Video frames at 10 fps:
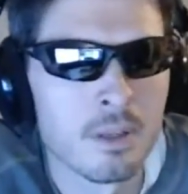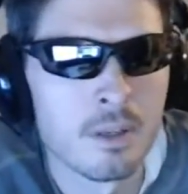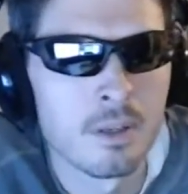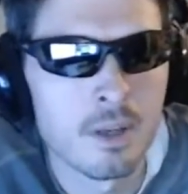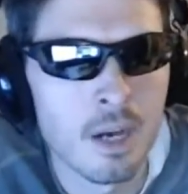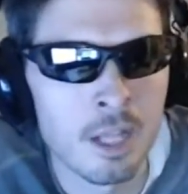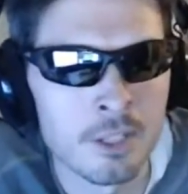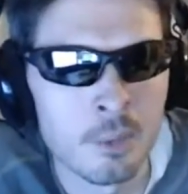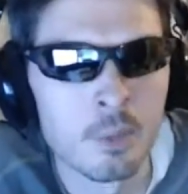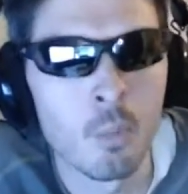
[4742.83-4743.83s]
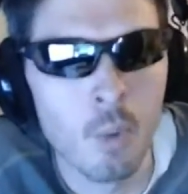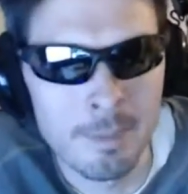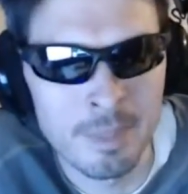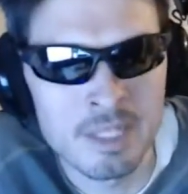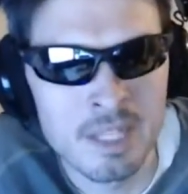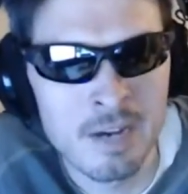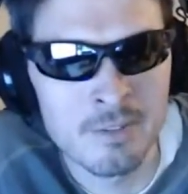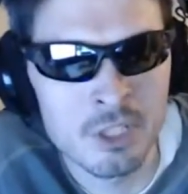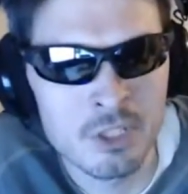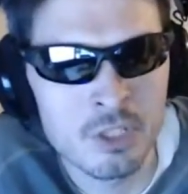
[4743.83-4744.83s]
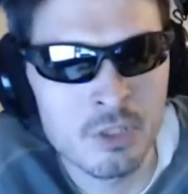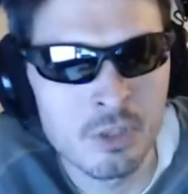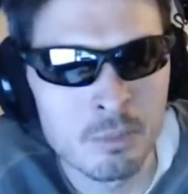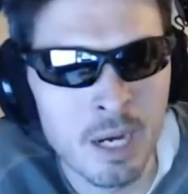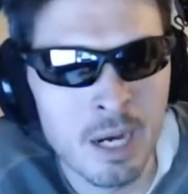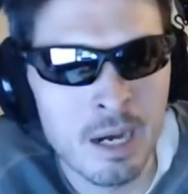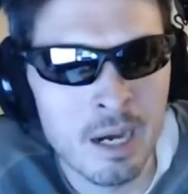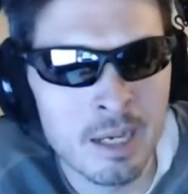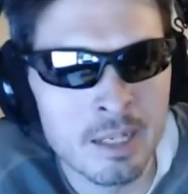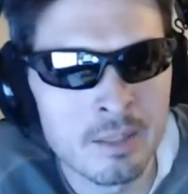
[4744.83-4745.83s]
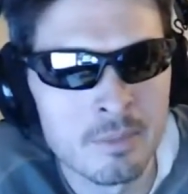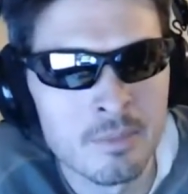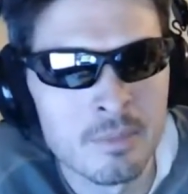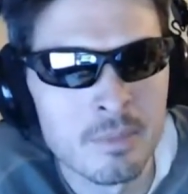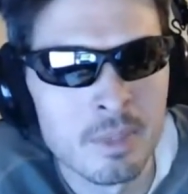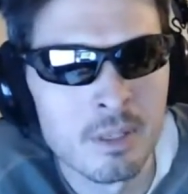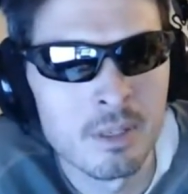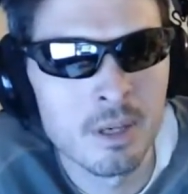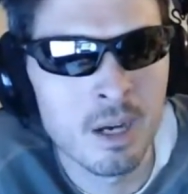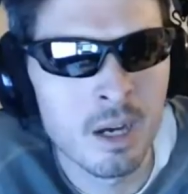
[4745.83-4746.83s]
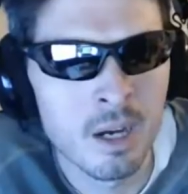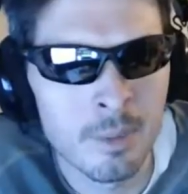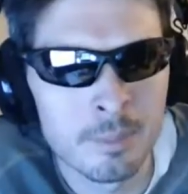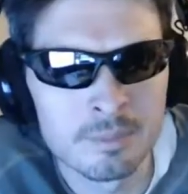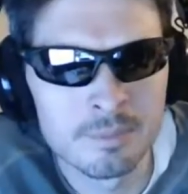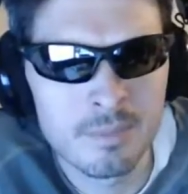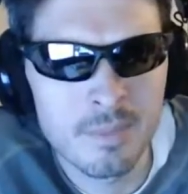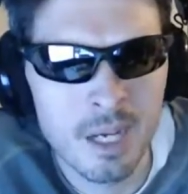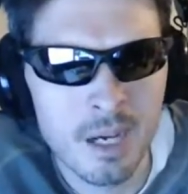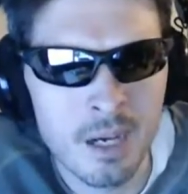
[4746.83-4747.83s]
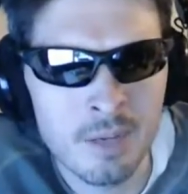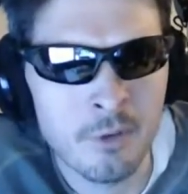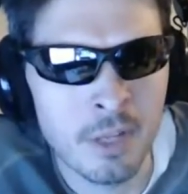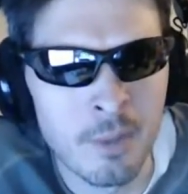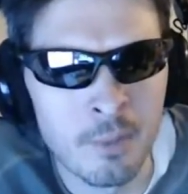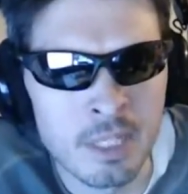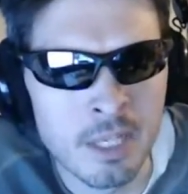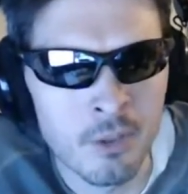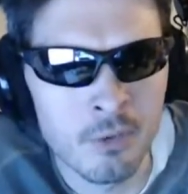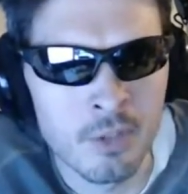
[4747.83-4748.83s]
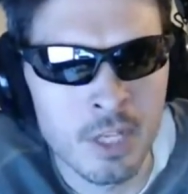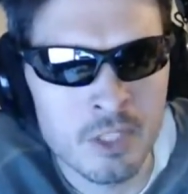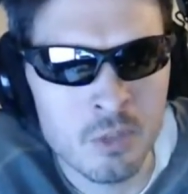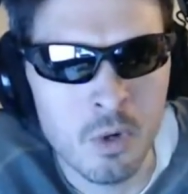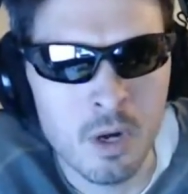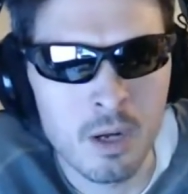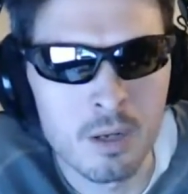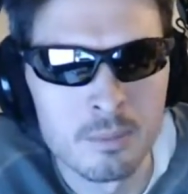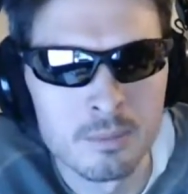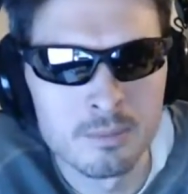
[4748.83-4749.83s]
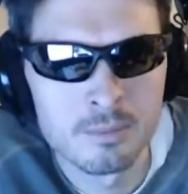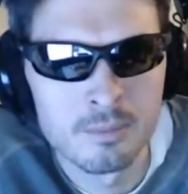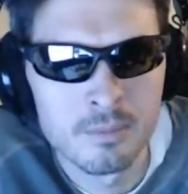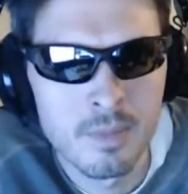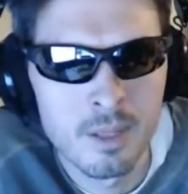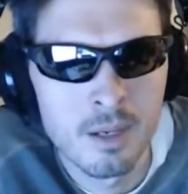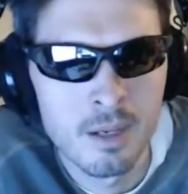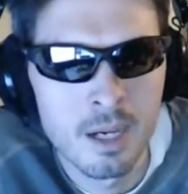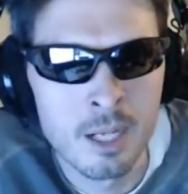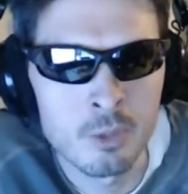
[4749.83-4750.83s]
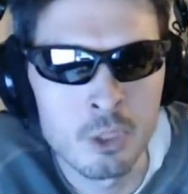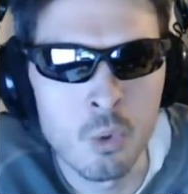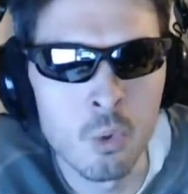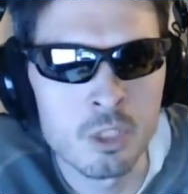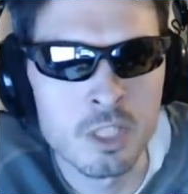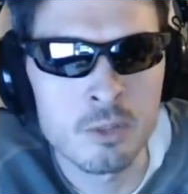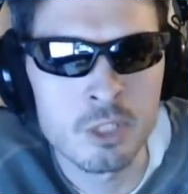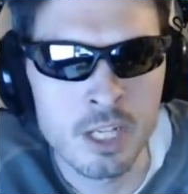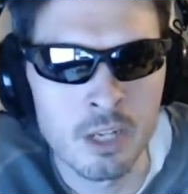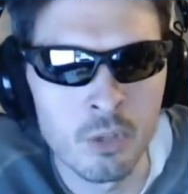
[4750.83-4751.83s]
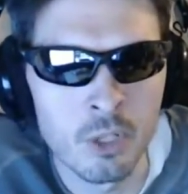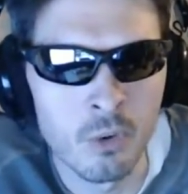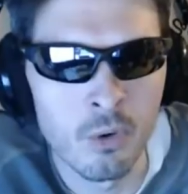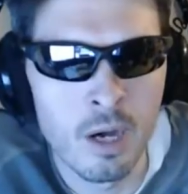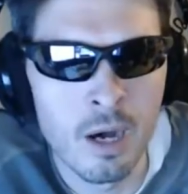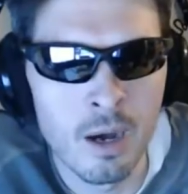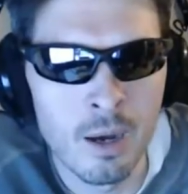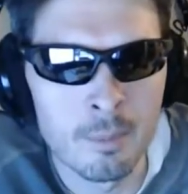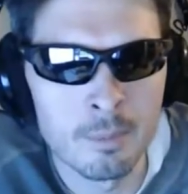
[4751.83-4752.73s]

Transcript: There were the weapons, obviously, you could buy. I forget what the other things were. And it was cool because there was like a little